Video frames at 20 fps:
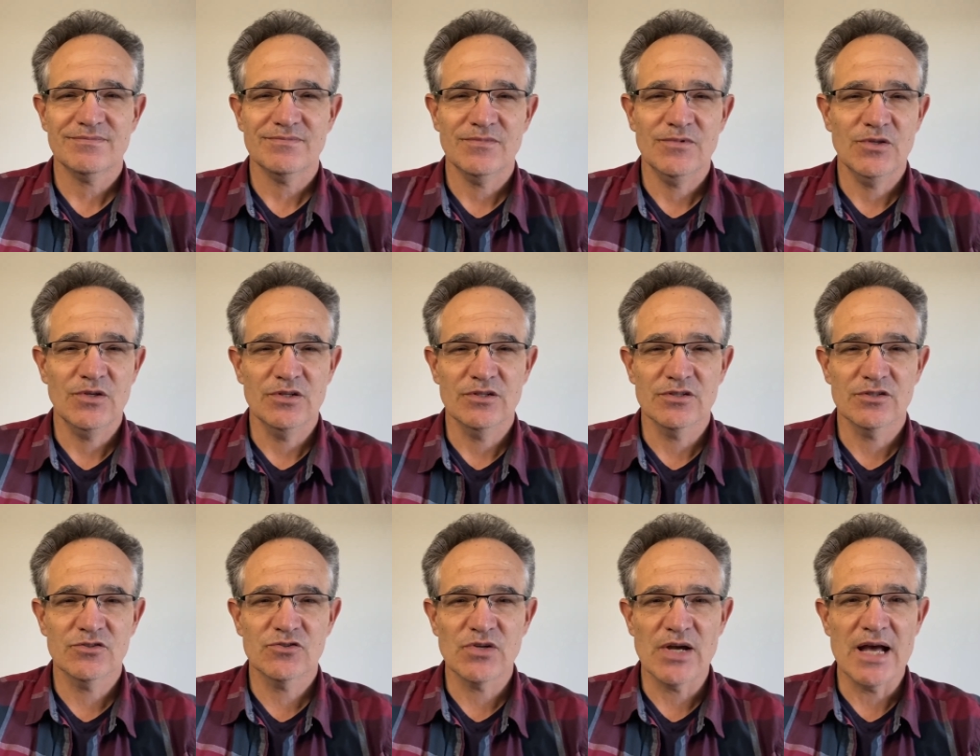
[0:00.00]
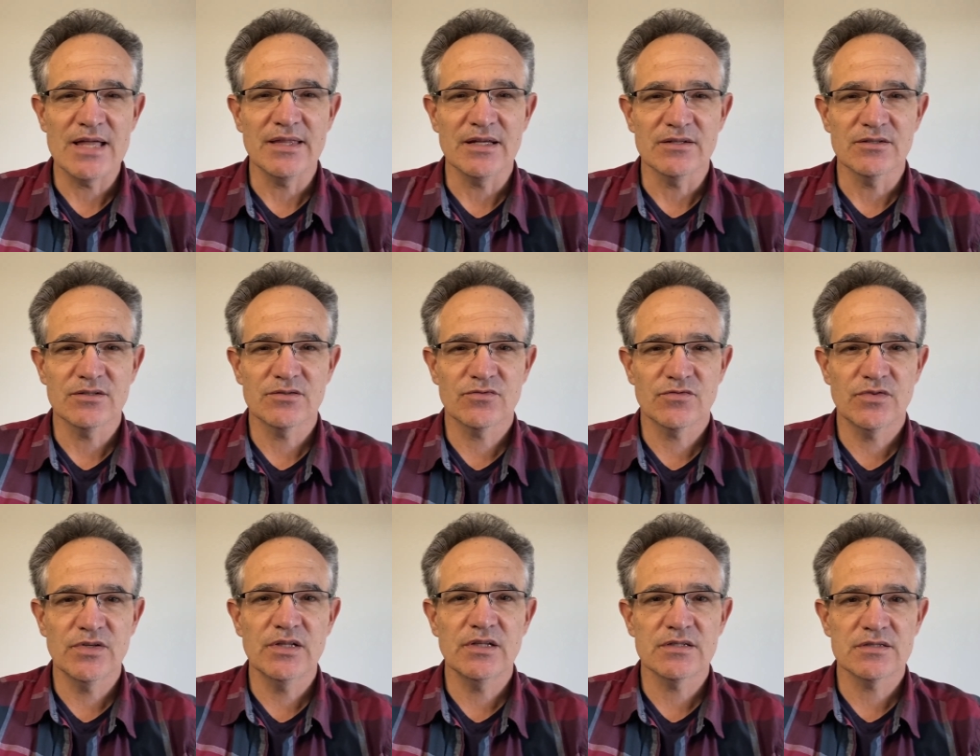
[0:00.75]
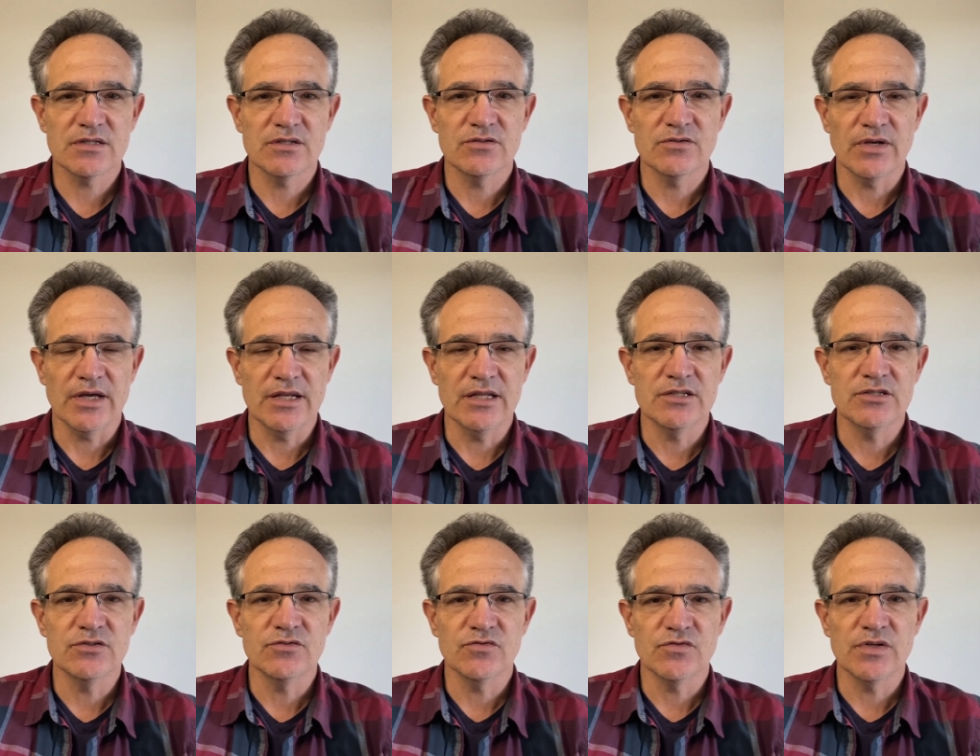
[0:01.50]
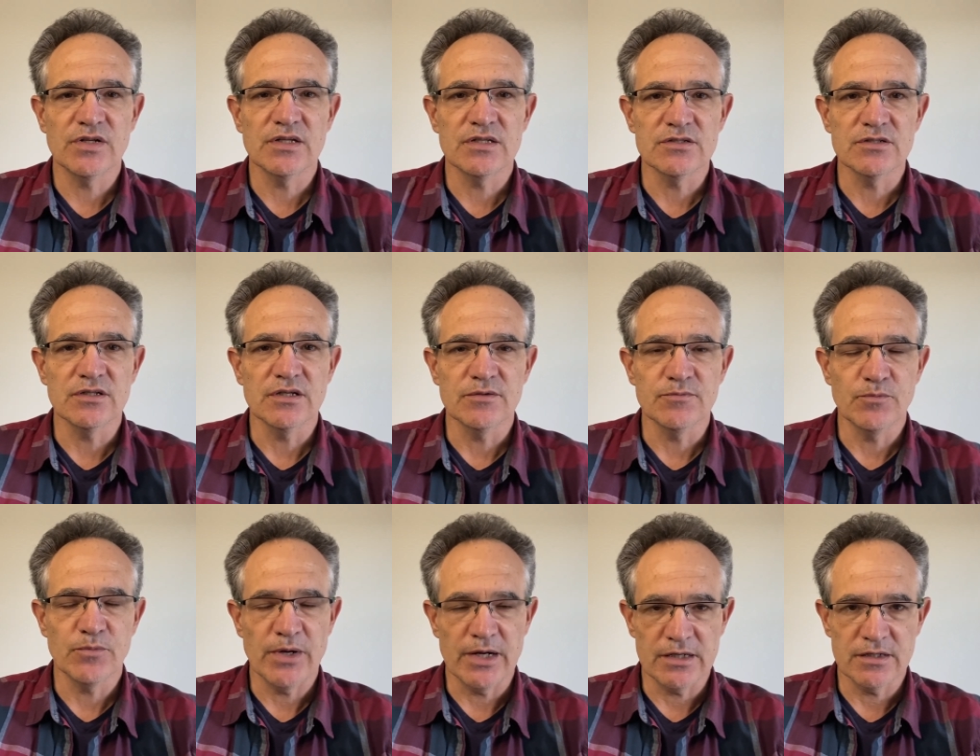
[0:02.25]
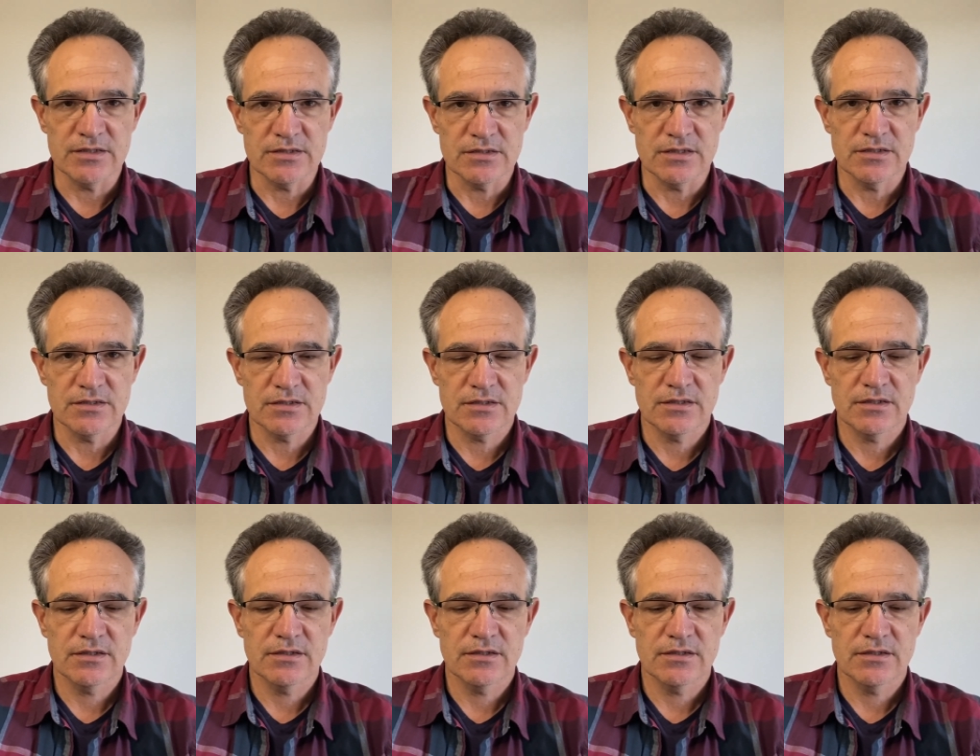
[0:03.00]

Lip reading: You just try that, just feel this into your energy field as you practice this.